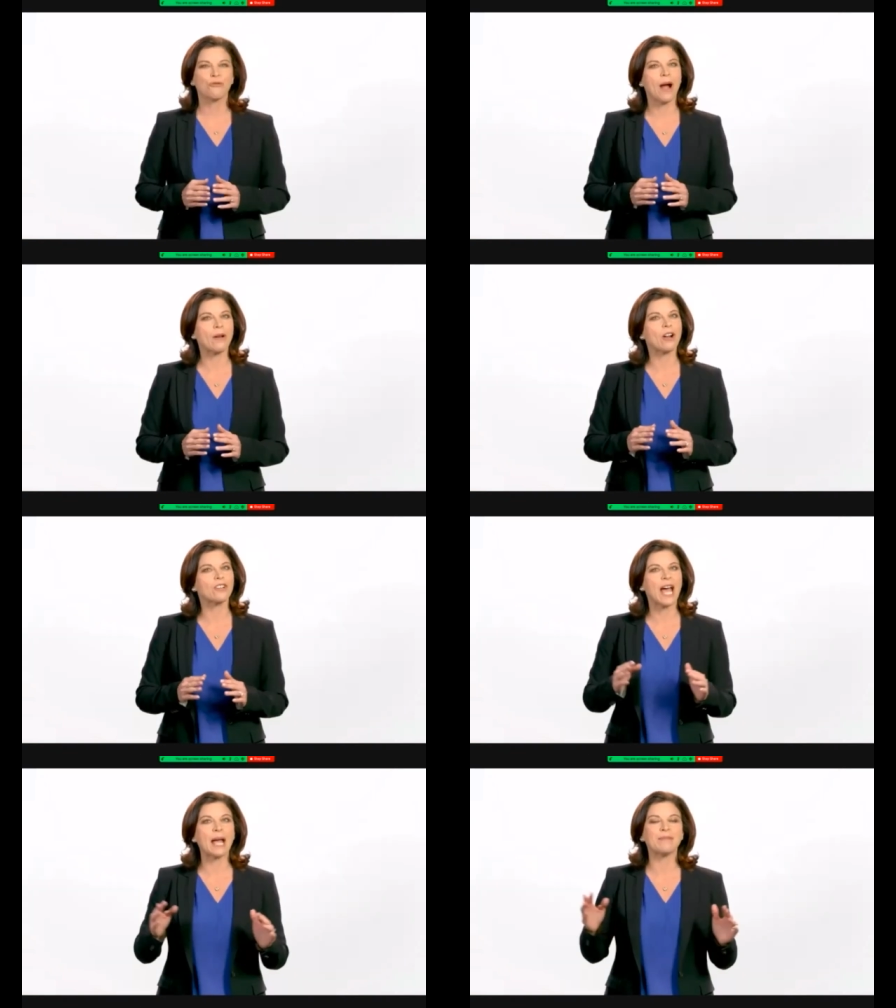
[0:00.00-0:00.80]
Throughout our
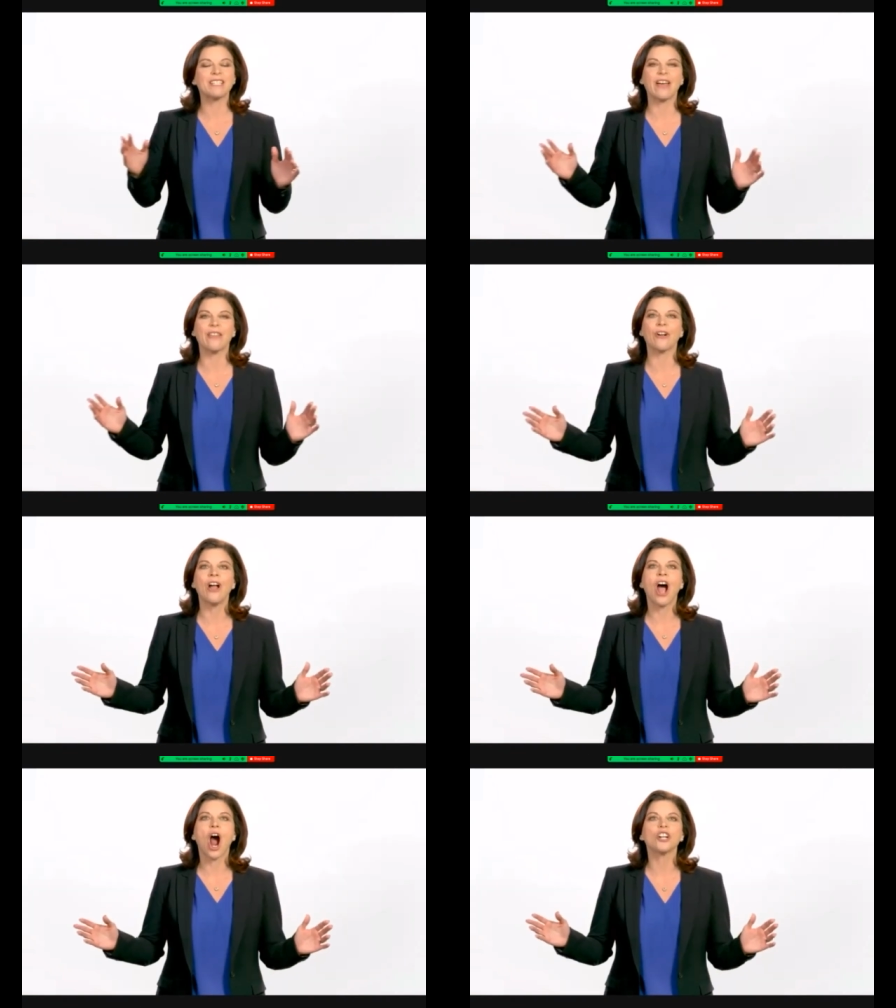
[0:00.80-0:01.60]
time together,
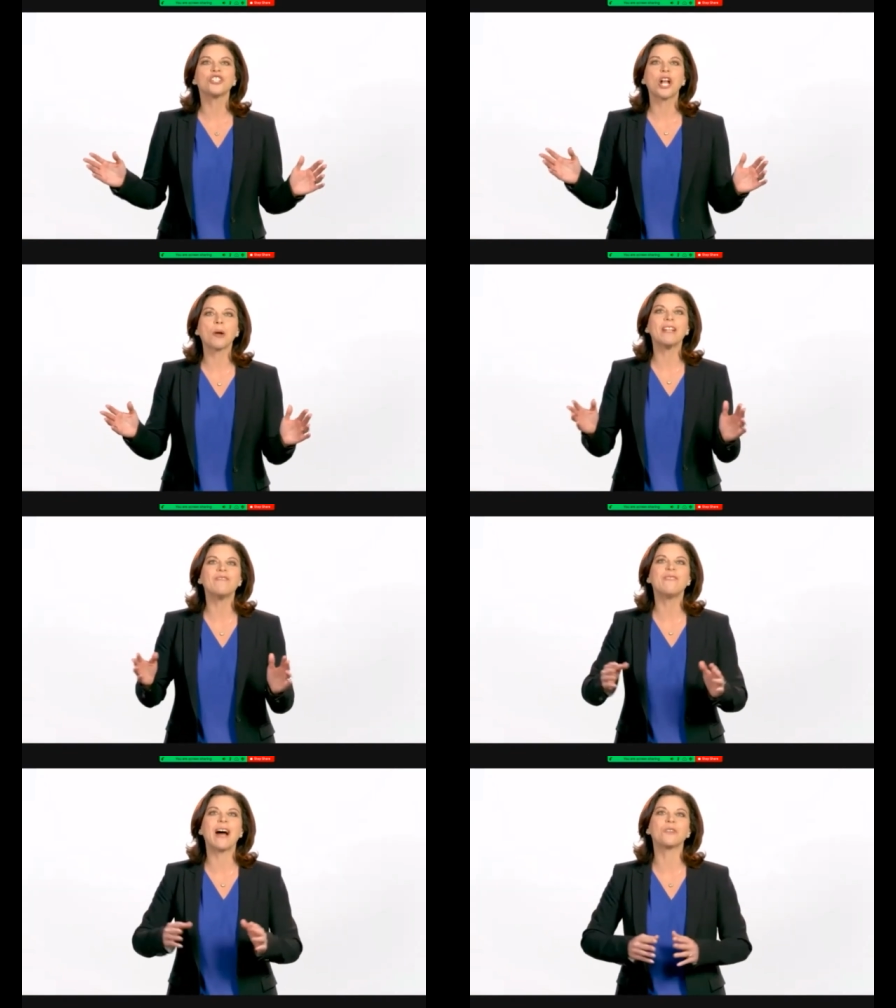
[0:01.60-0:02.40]
our chairman
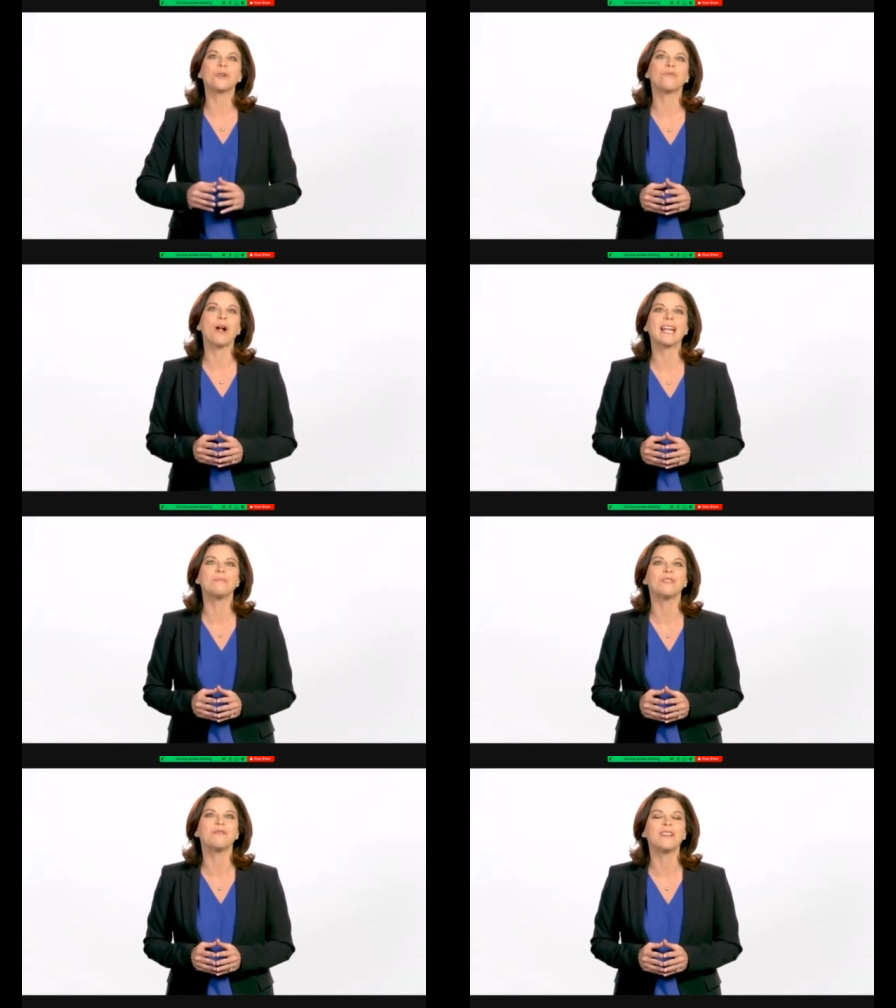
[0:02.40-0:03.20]
and founder,
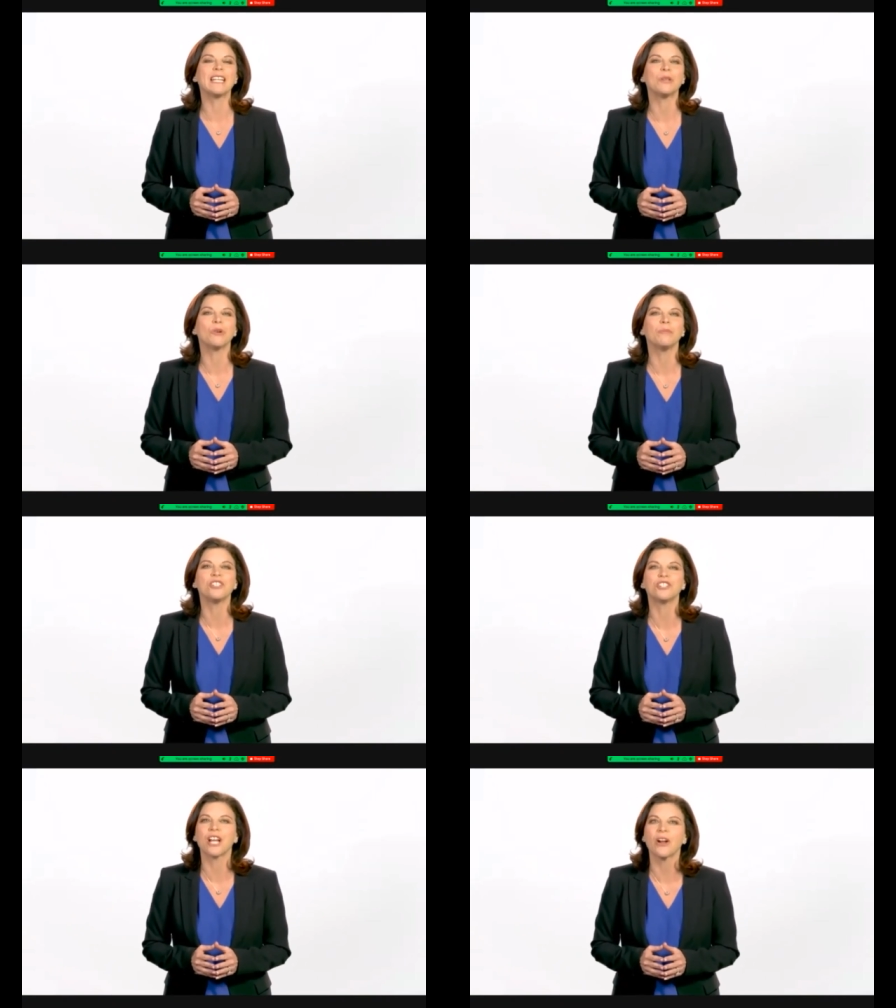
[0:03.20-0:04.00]
Brian Buffini, will be
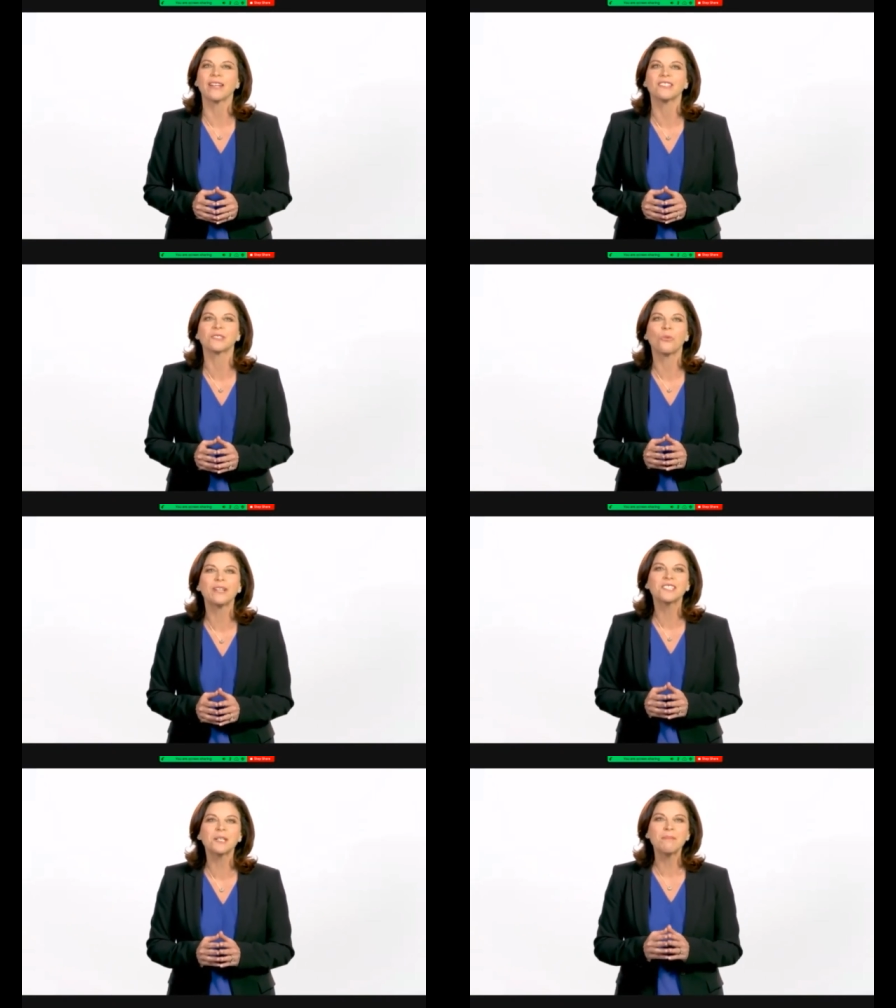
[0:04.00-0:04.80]
sharing this
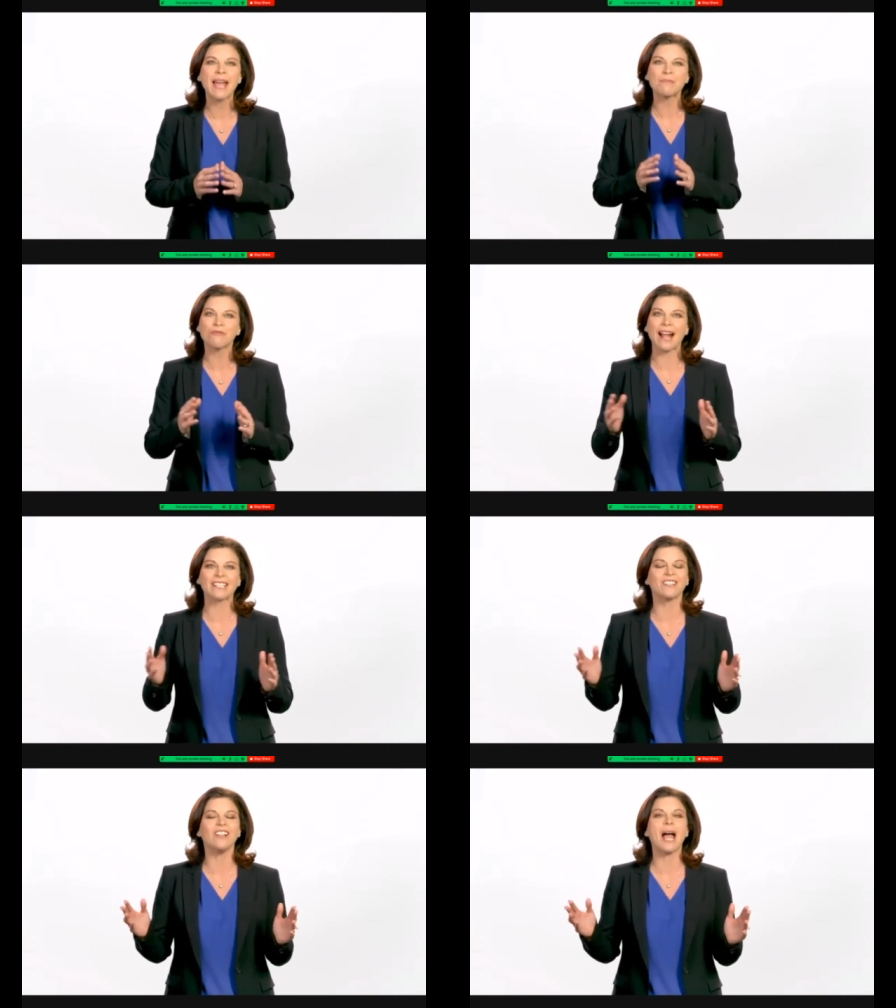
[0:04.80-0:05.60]
wisdom and
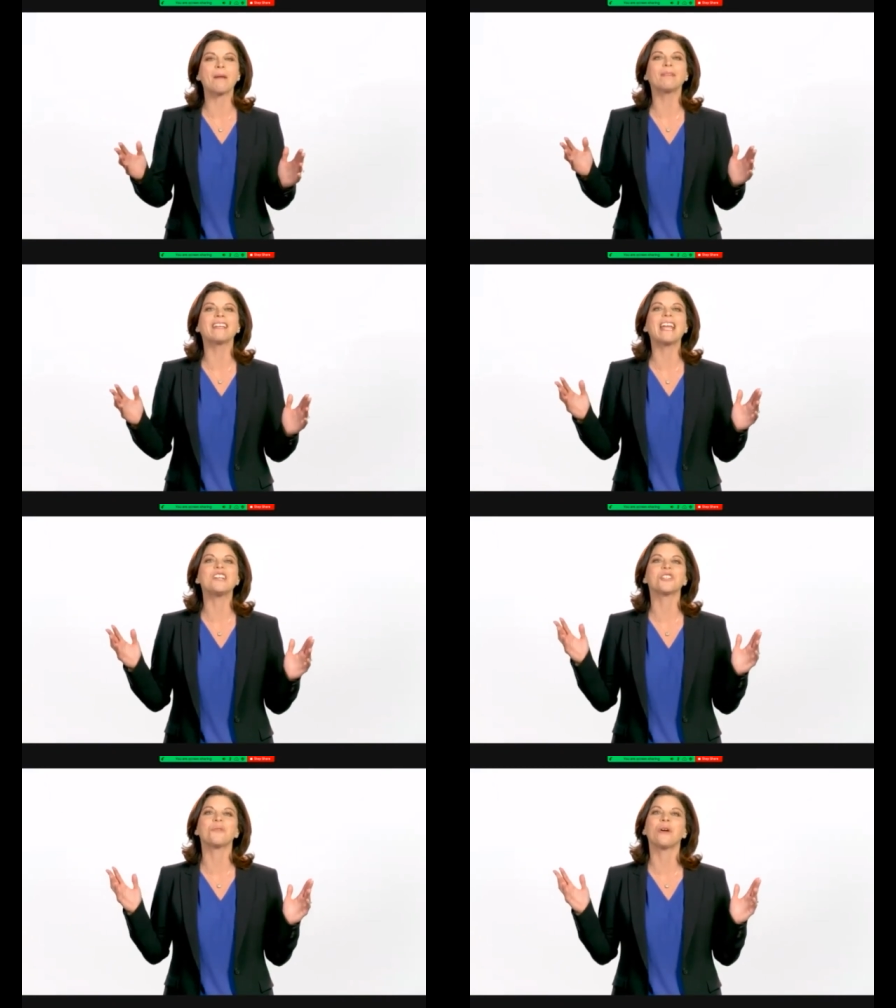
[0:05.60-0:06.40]
practical
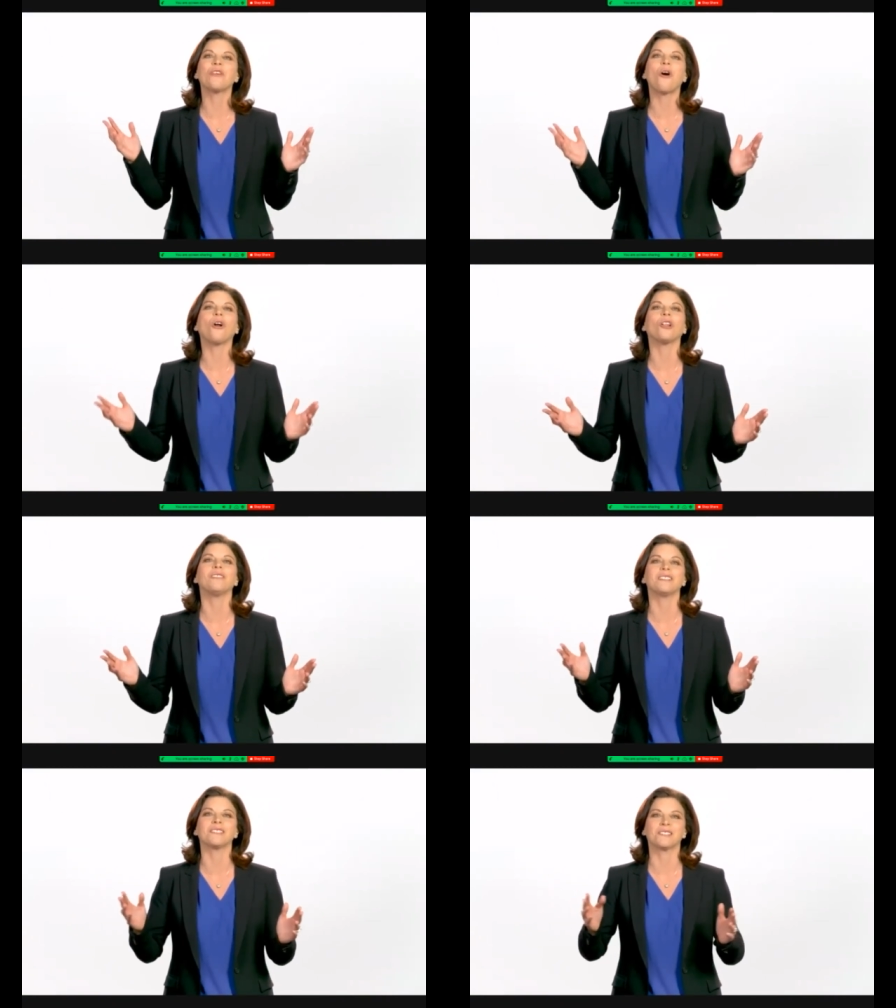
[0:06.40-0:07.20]
application with all
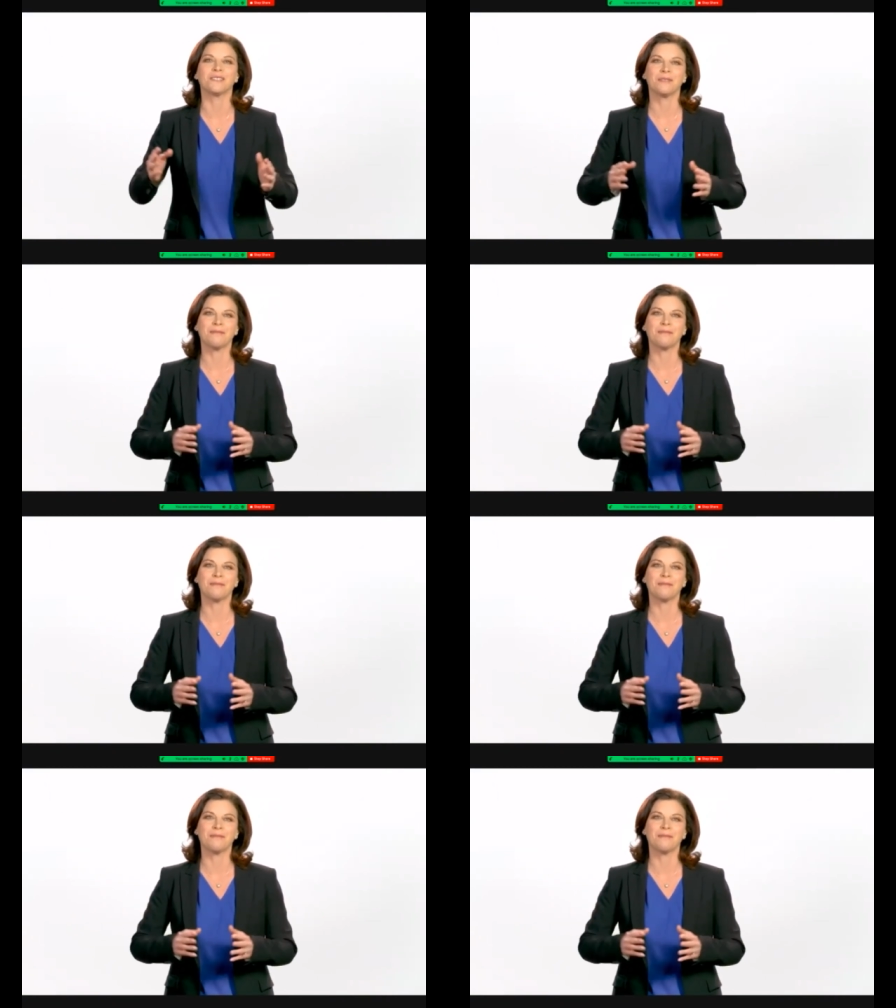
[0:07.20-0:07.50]
of us.